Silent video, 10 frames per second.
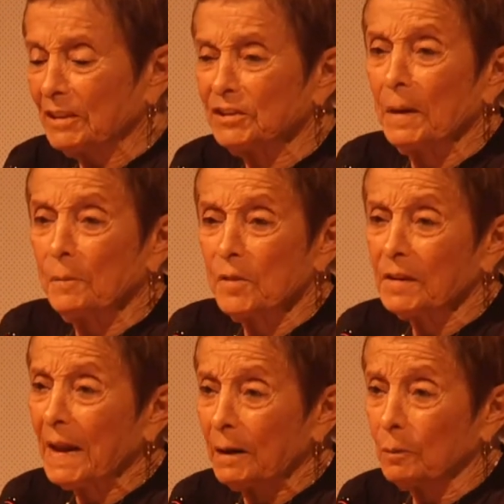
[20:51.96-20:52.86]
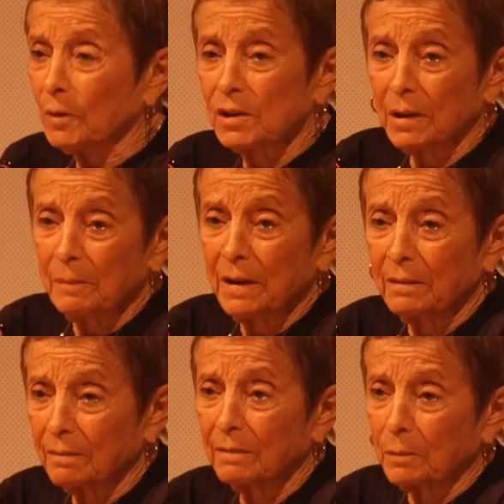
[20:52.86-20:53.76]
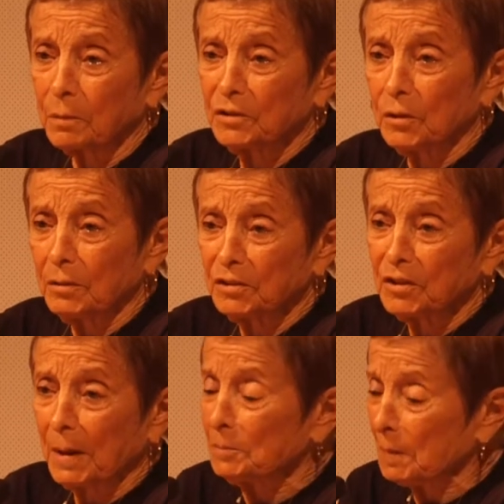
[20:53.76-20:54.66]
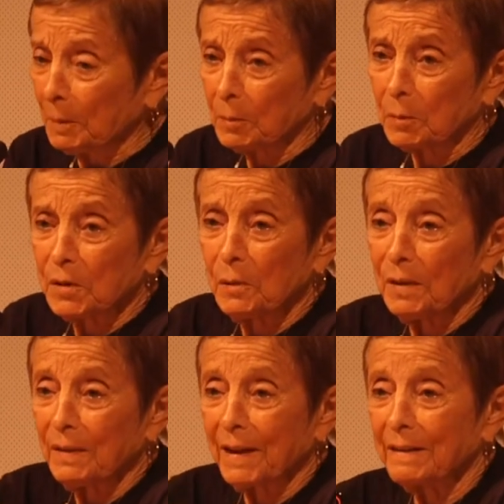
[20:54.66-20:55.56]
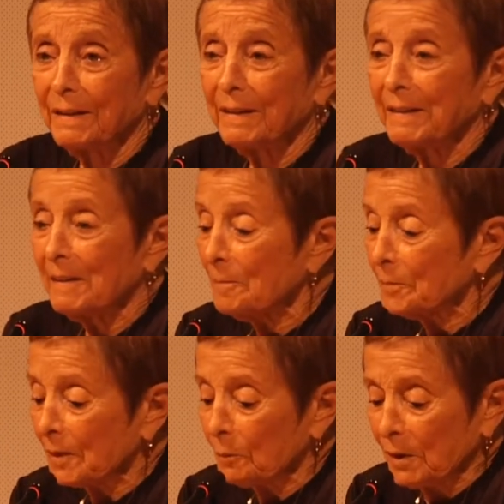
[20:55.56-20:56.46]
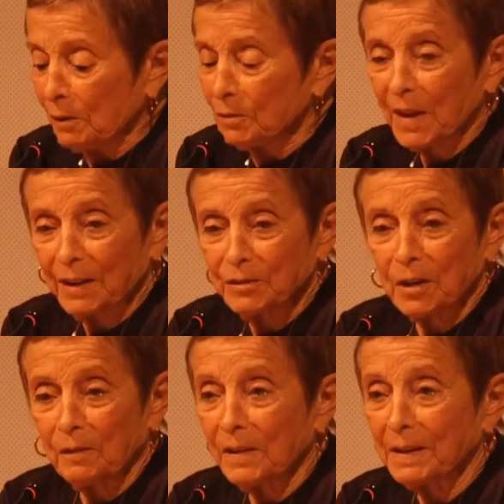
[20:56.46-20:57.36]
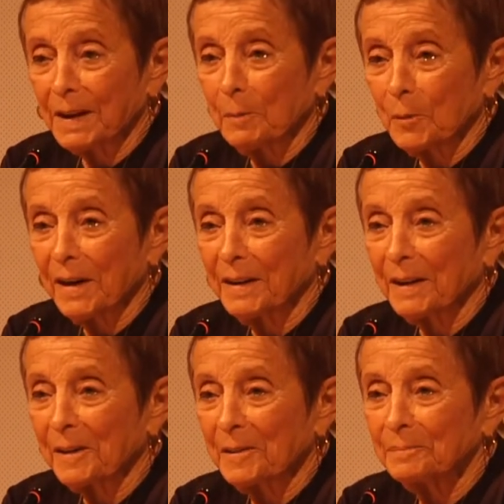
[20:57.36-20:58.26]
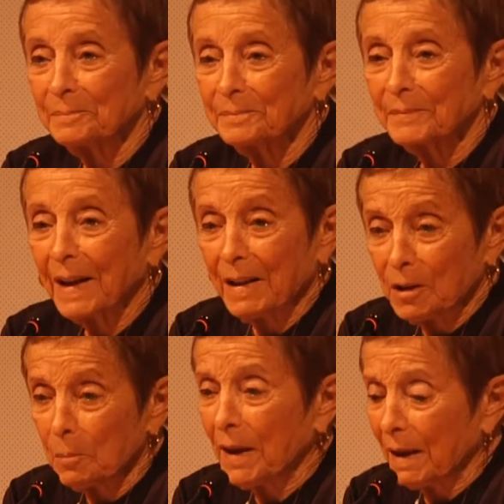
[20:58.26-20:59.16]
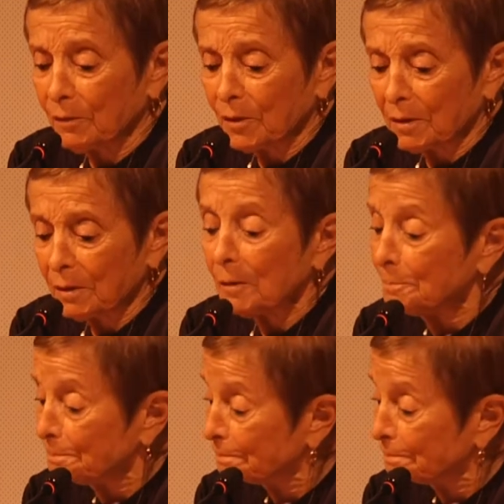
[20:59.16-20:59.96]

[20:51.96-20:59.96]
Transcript: except for the language. I mean, there were certain steps people were doing then. We used that stuff and elaborated on it. And the behavior, you know.